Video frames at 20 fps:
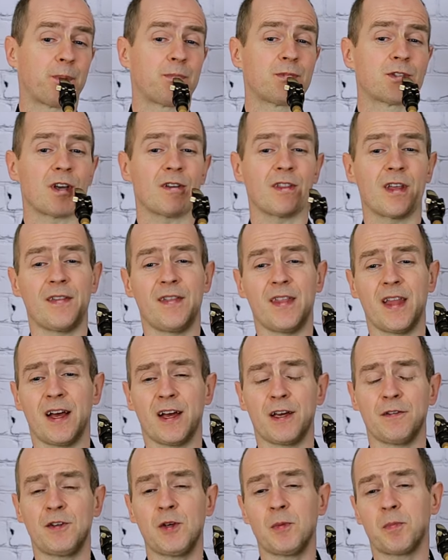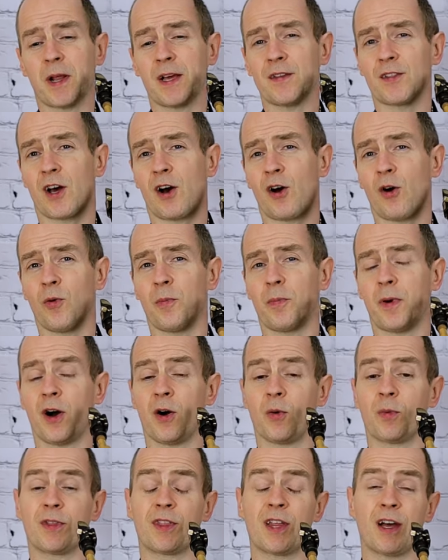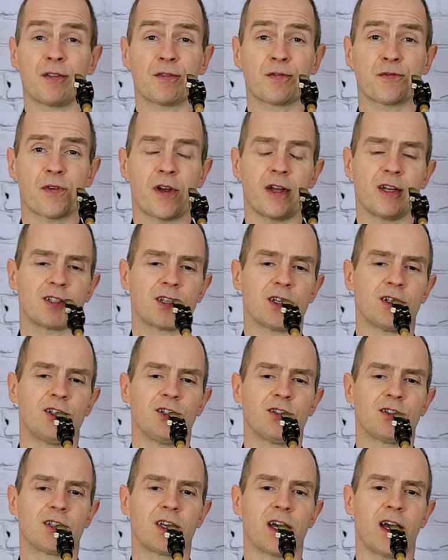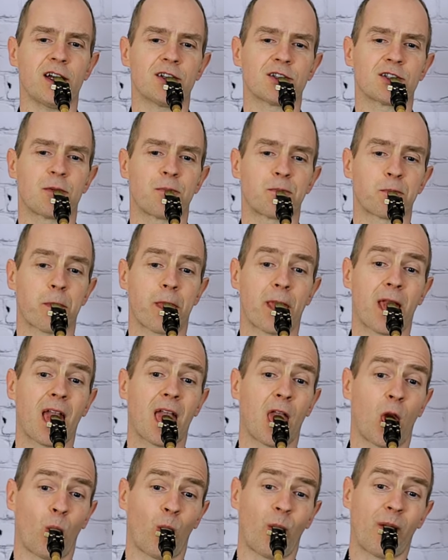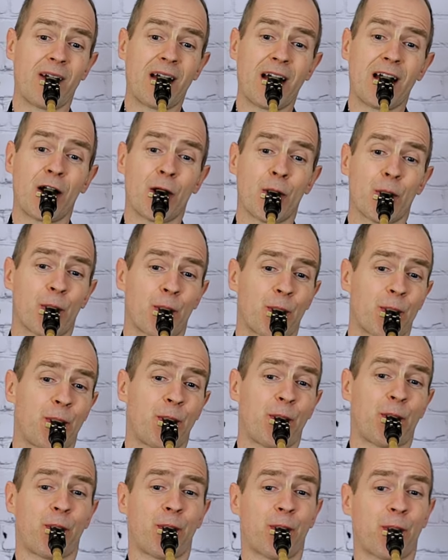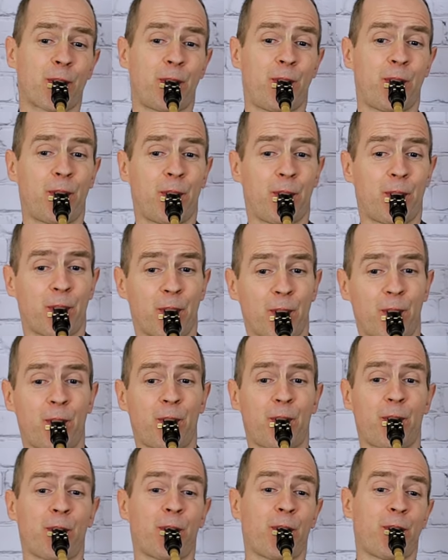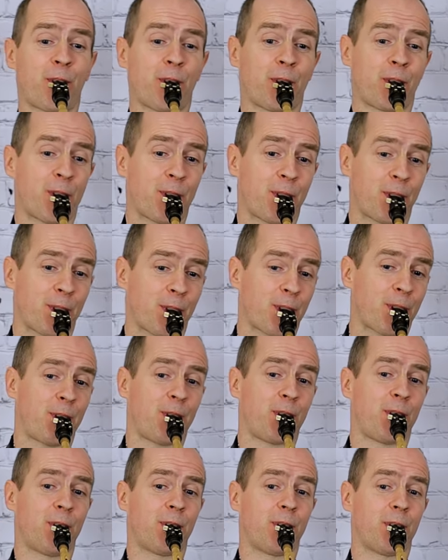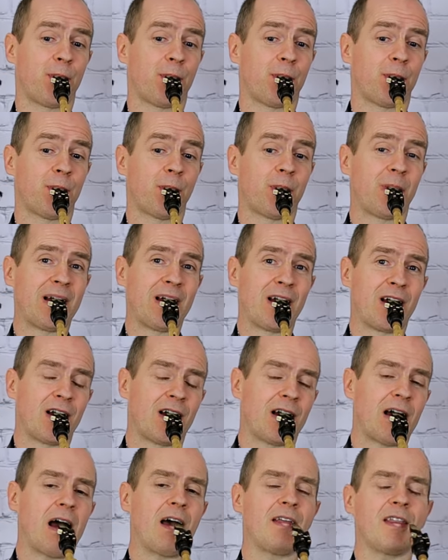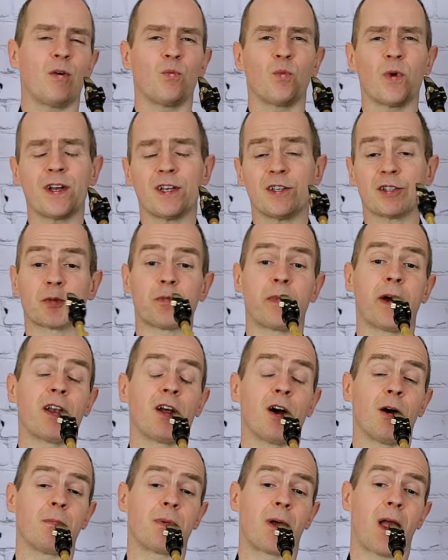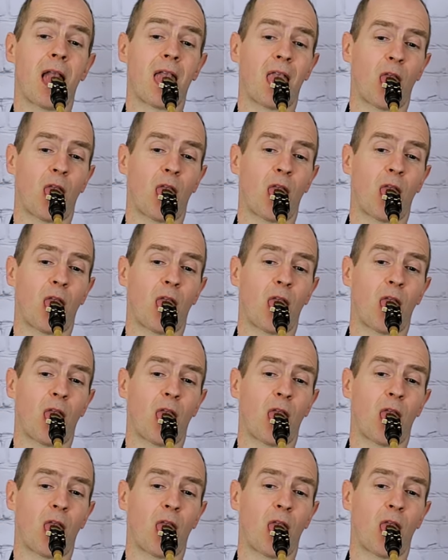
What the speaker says: So then now if you play the whole bar with that phrasing, you'd get. And then when it's sped up.